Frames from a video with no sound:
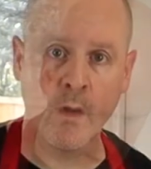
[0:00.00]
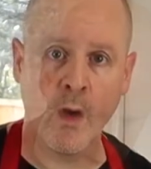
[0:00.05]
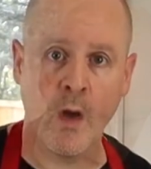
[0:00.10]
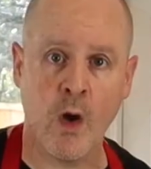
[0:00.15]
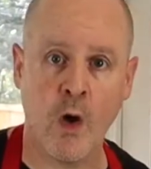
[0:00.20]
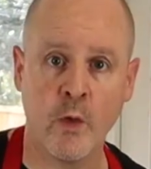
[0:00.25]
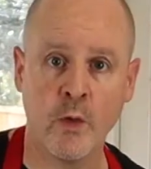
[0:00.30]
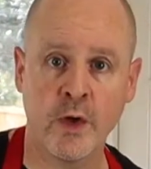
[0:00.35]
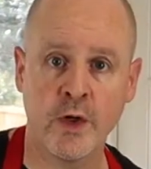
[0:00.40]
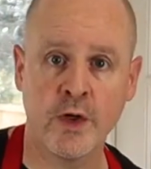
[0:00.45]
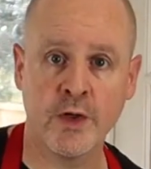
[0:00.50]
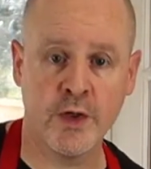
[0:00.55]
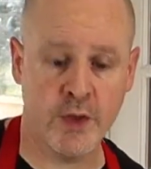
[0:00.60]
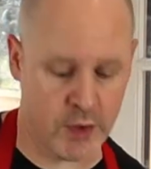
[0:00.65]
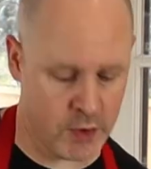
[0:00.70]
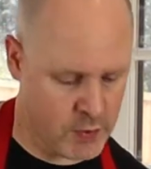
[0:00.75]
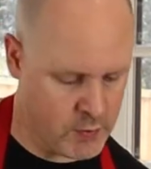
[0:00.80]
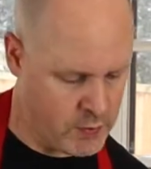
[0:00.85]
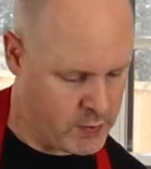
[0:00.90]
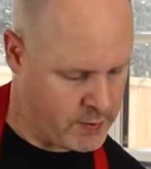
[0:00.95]
All we're gonna
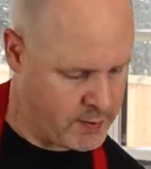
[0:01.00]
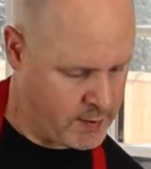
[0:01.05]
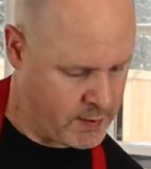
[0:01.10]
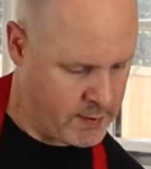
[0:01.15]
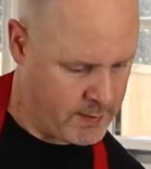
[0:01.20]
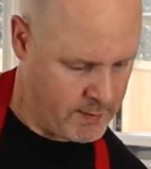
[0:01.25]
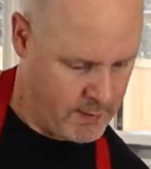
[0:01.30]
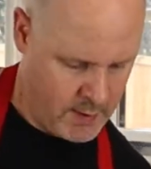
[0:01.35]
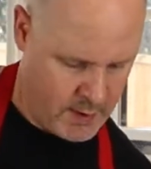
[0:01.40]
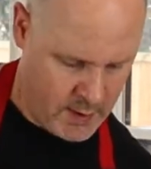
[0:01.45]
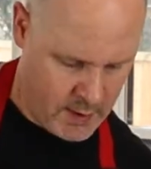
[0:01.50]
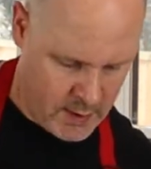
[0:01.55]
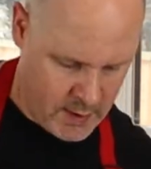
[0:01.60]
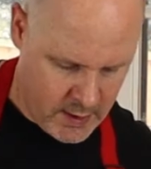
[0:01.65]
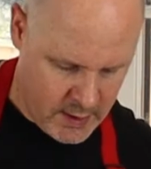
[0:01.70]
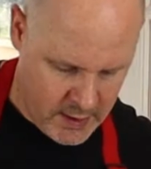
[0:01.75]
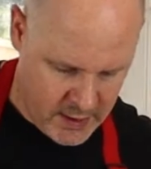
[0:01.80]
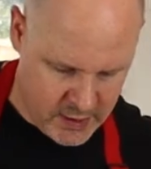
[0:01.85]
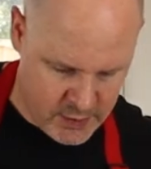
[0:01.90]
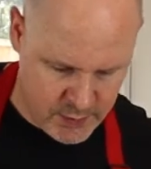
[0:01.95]
do
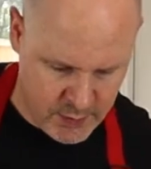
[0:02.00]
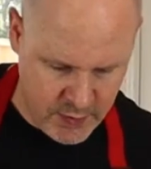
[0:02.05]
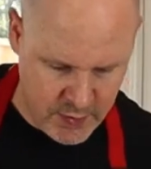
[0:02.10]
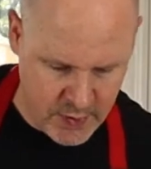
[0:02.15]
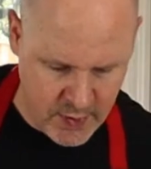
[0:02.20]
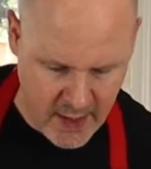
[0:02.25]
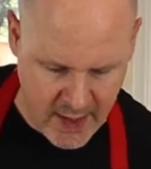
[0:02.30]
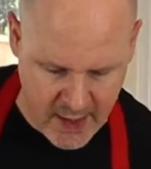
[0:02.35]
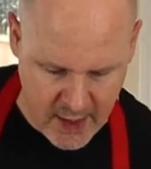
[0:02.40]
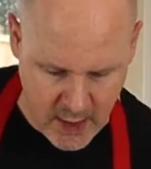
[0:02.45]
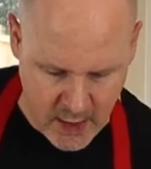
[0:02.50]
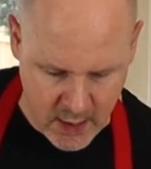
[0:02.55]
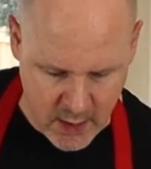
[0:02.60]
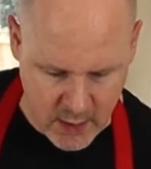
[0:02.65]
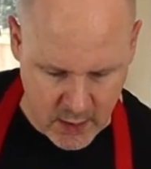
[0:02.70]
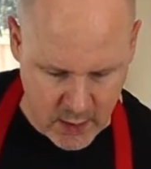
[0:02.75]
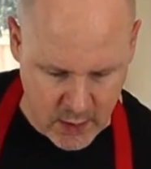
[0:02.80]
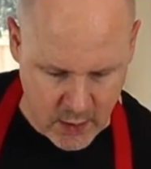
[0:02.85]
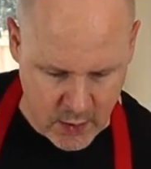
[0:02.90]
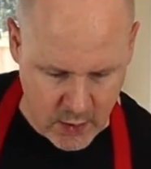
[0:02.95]
is put a
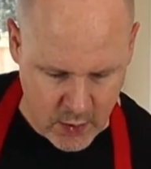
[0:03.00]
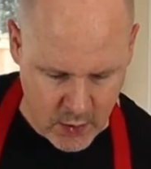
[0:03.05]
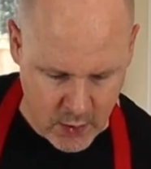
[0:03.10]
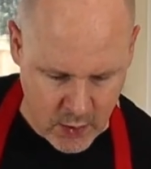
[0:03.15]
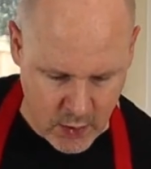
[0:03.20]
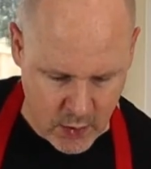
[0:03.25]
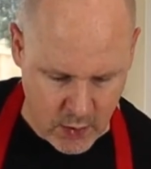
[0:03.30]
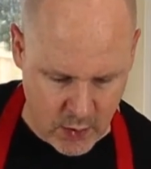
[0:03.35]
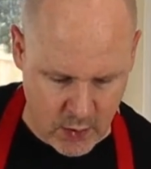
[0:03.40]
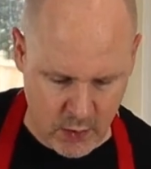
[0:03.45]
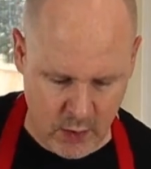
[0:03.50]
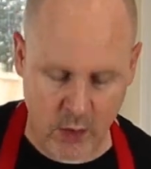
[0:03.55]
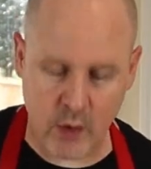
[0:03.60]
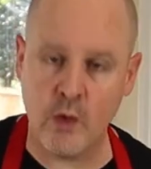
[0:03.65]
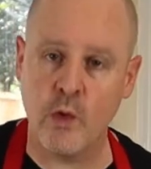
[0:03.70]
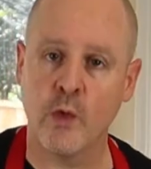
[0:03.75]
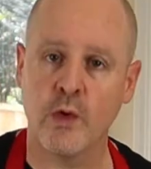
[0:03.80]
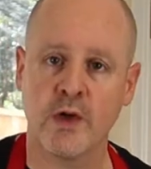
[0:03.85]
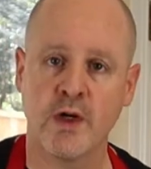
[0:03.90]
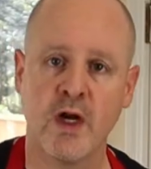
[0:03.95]

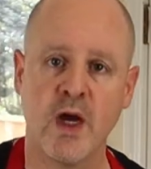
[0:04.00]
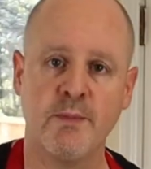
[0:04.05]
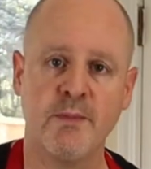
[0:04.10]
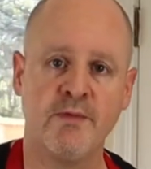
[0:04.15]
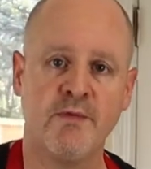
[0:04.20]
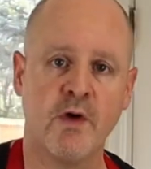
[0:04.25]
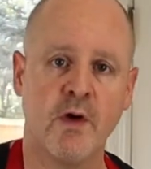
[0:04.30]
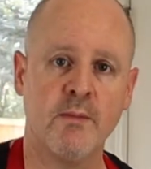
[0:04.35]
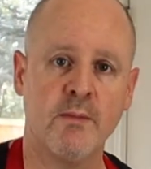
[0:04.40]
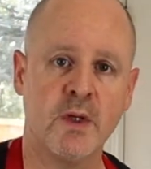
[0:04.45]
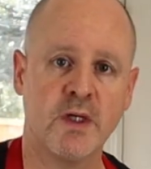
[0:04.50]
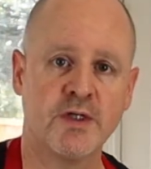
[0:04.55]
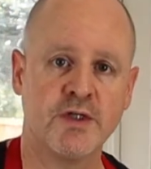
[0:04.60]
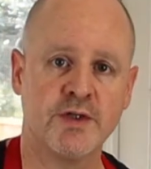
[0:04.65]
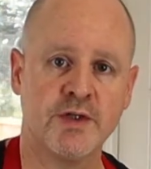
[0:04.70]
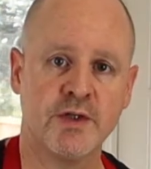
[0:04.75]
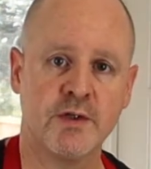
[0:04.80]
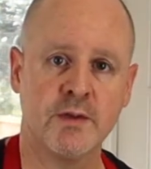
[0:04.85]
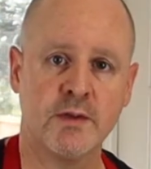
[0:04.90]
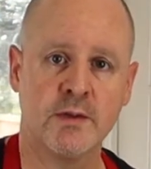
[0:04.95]
1/4 cup of our
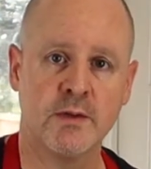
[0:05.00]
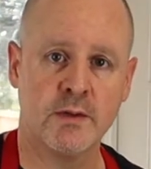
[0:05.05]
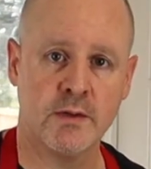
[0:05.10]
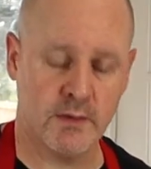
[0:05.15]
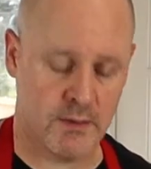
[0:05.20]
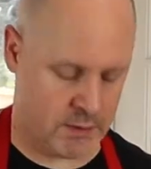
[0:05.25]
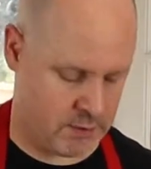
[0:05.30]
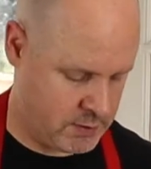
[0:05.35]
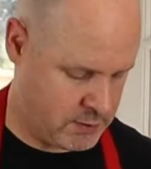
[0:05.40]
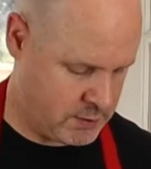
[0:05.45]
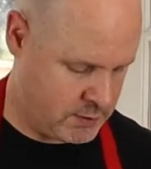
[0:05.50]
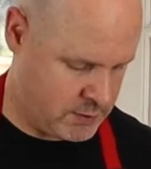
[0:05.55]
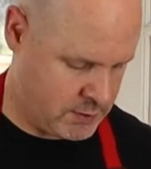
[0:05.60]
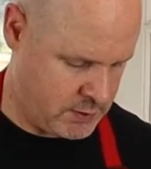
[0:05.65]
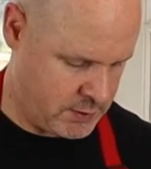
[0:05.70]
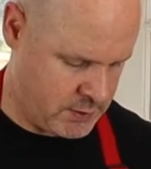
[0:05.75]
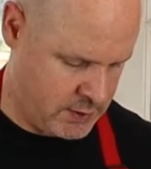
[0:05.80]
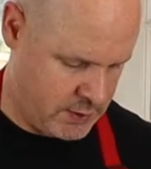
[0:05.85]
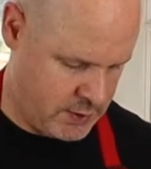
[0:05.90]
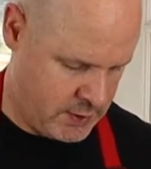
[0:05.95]
mixture
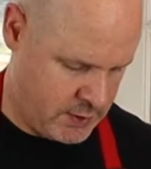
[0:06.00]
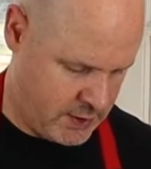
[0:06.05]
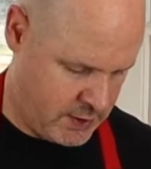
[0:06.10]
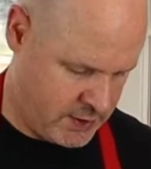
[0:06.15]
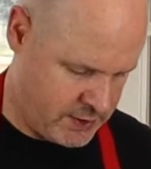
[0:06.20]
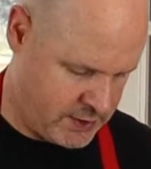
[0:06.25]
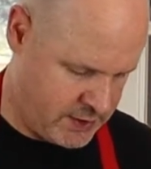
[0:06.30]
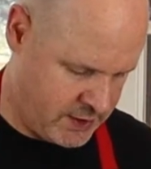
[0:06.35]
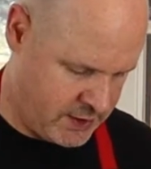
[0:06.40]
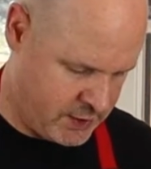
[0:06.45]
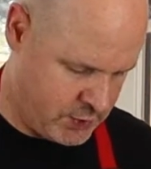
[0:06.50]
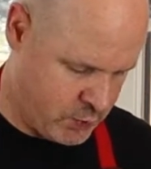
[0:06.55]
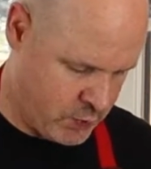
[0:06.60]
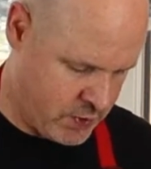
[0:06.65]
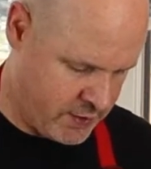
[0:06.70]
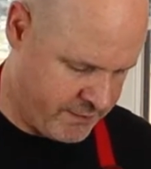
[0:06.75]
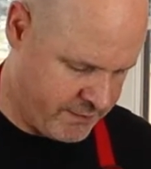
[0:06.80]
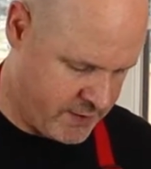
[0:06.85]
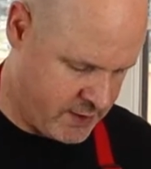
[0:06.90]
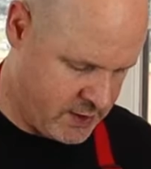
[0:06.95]
into each
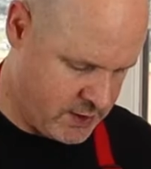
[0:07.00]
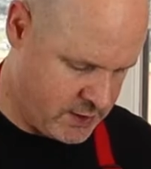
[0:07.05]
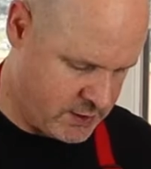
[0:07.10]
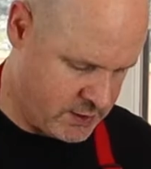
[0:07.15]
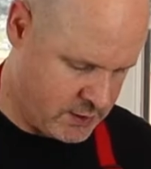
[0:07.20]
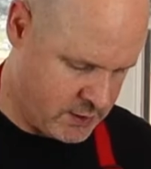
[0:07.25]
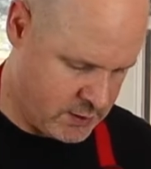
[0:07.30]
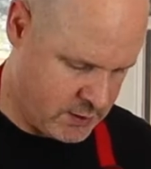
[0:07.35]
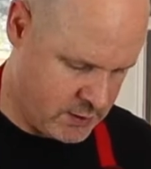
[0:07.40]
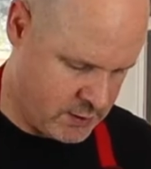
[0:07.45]
one of these